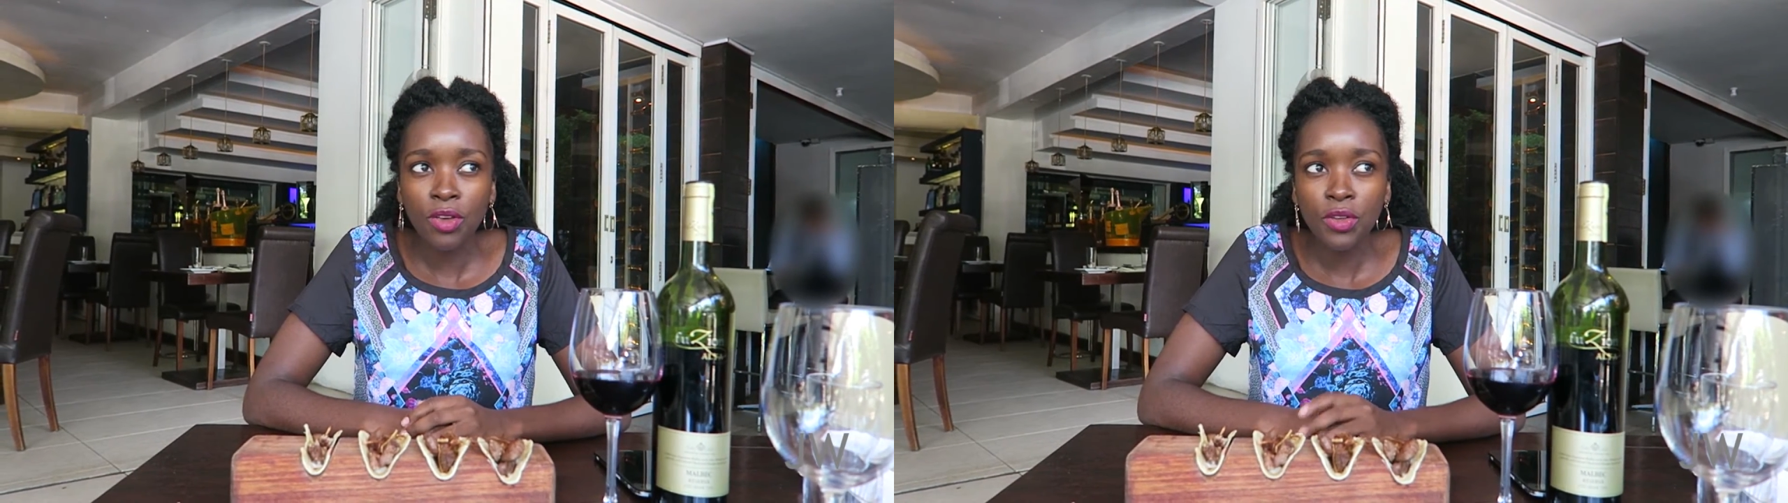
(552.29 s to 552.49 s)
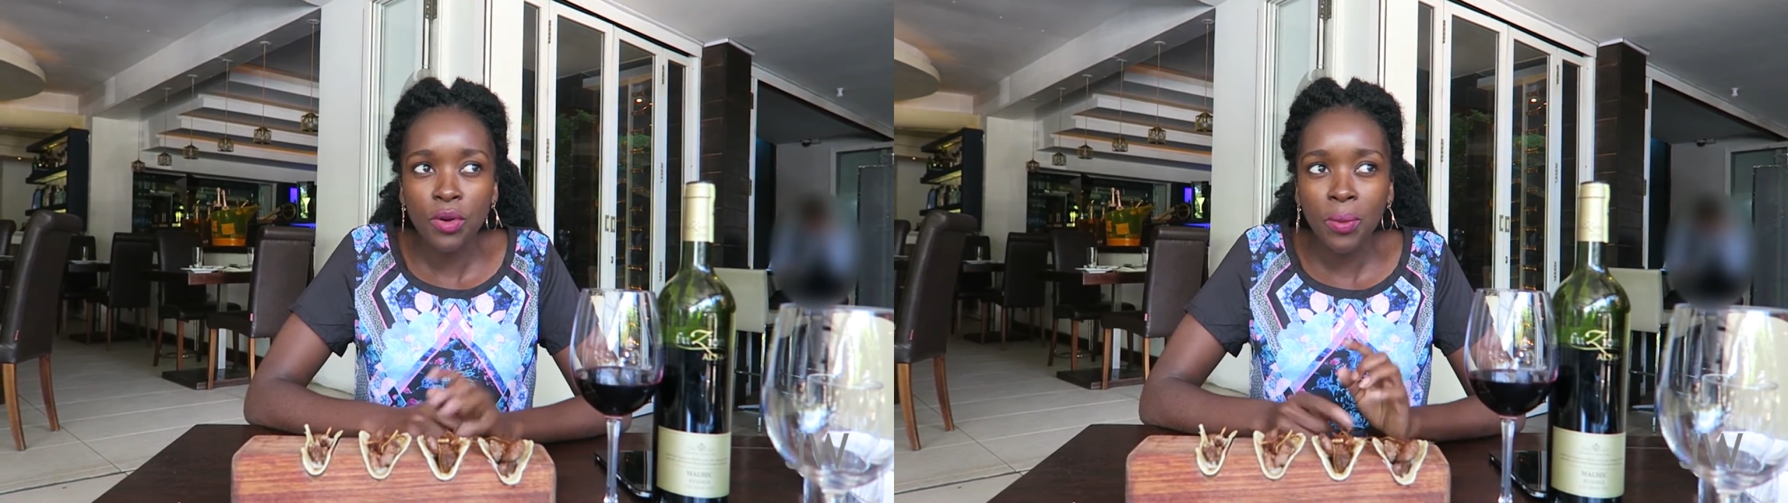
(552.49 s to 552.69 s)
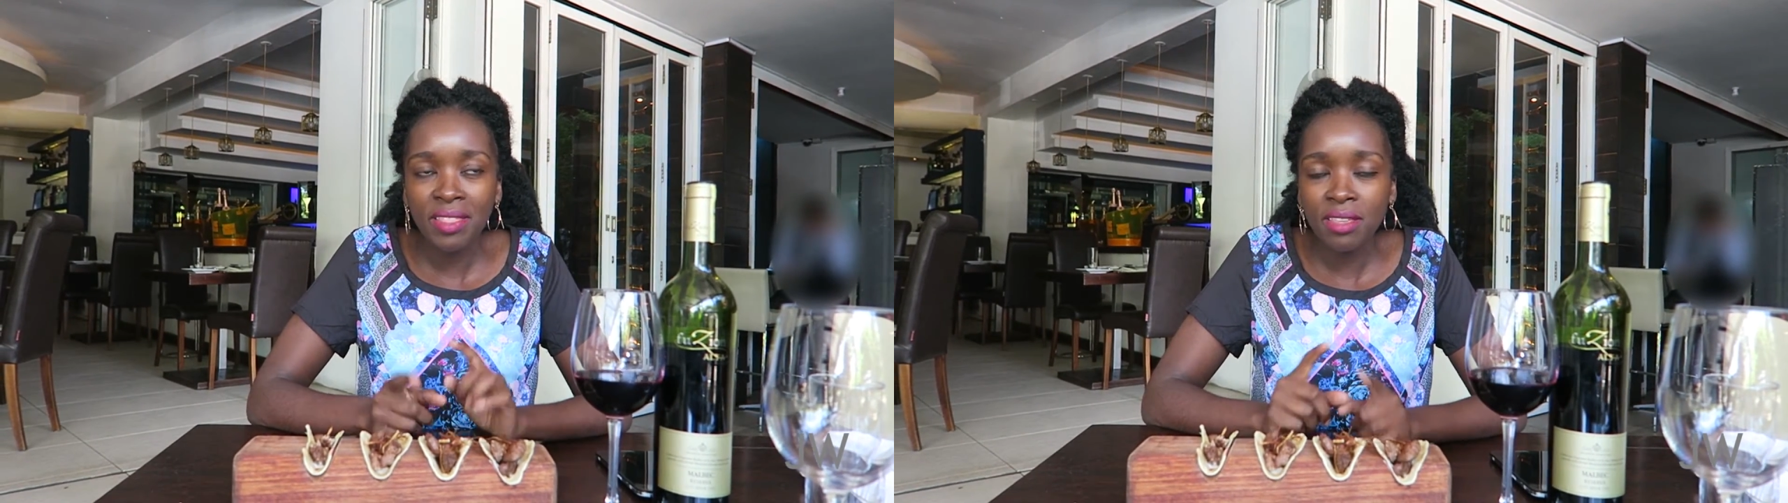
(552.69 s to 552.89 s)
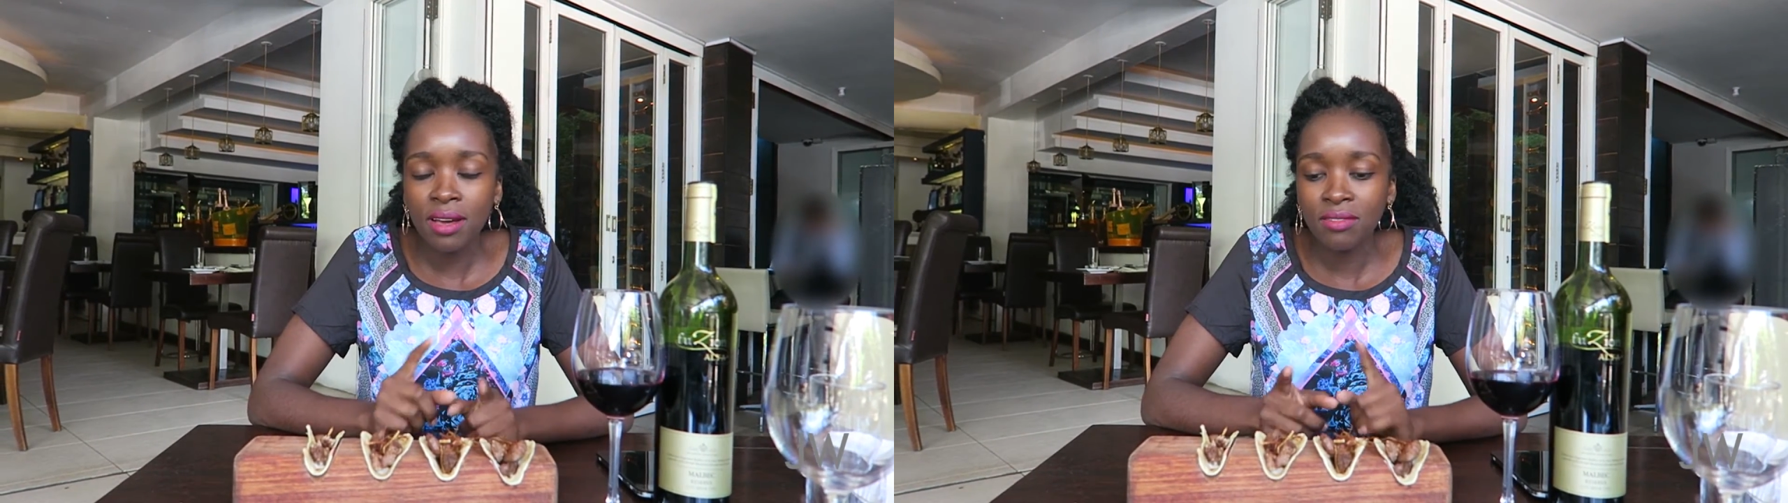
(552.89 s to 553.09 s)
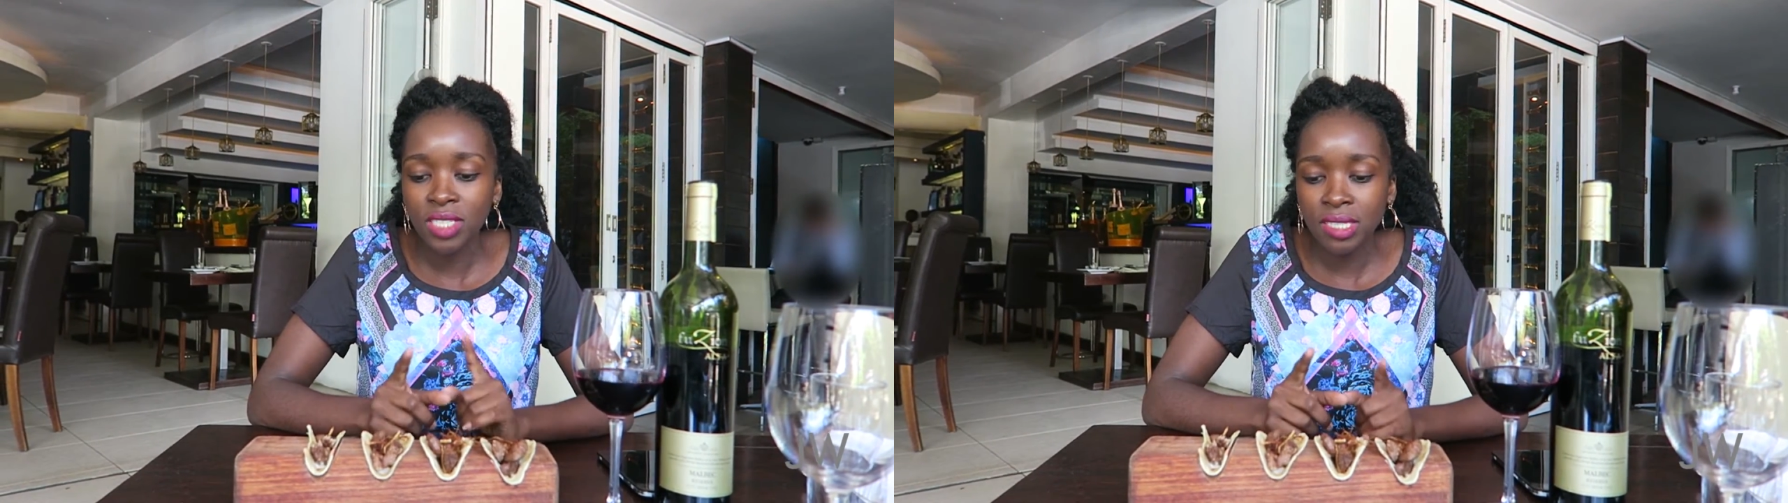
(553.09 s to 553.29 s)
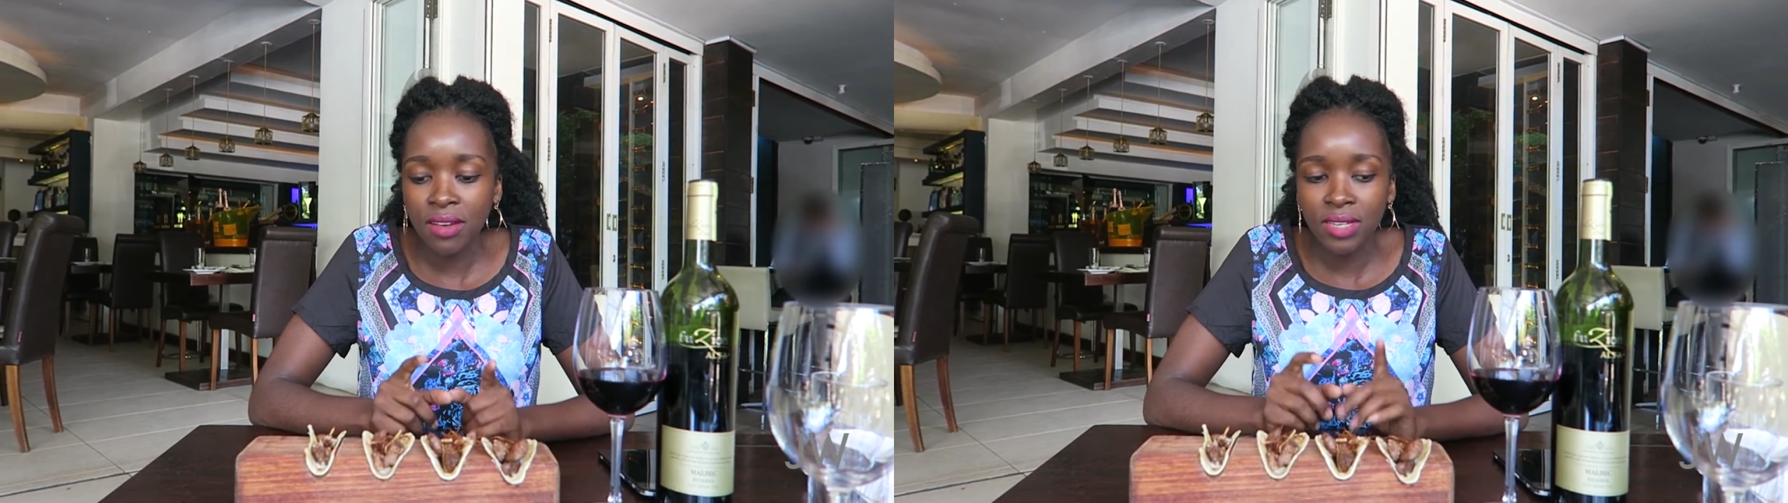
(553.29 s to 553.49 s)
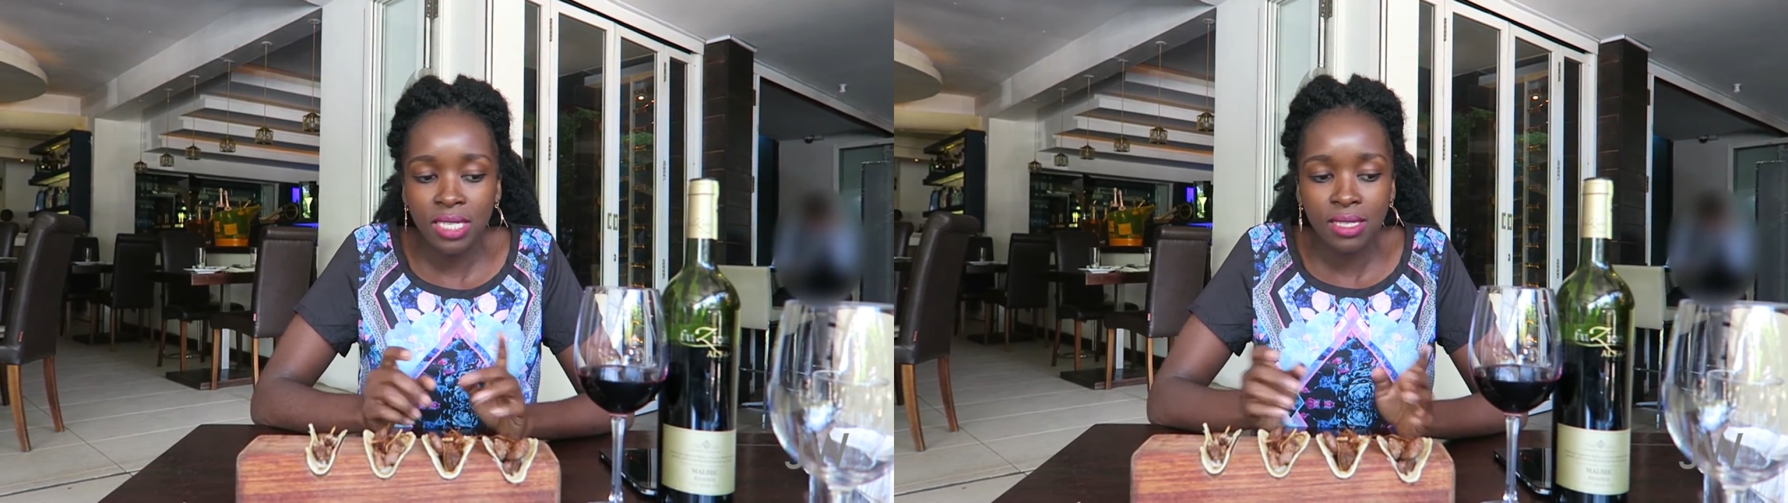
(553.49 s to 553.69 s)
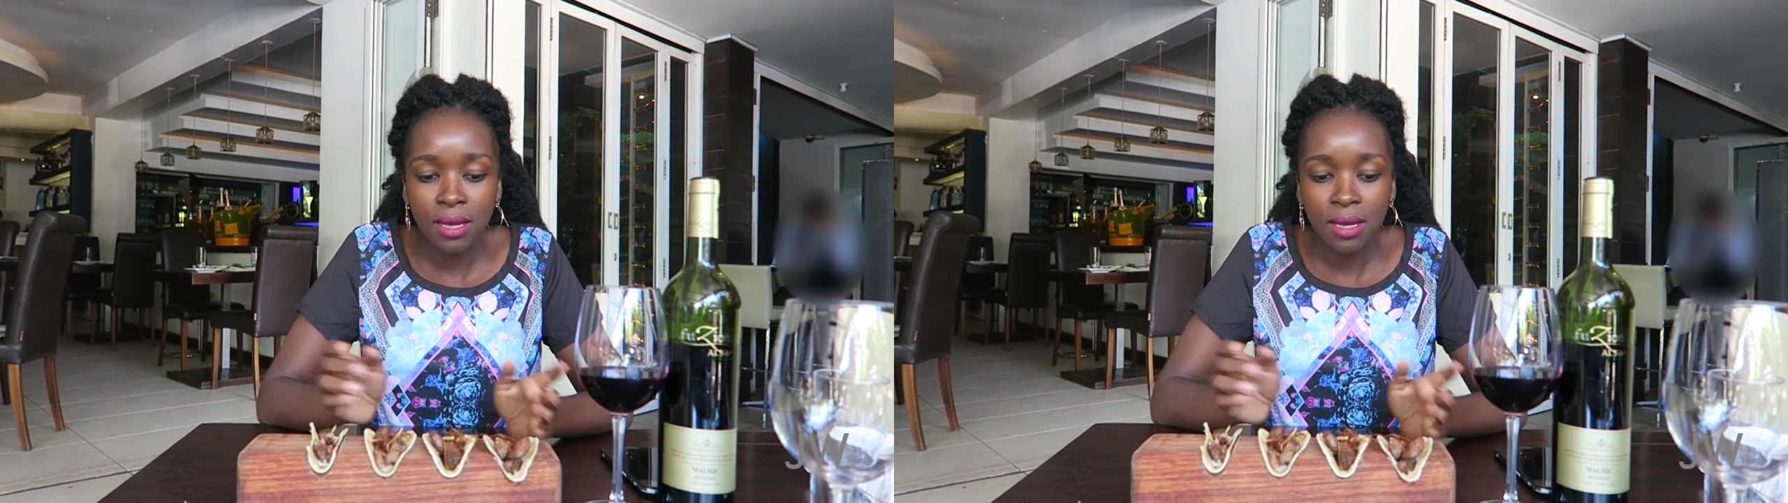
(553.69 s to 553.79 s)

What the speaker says: You know, one thing I've discovered is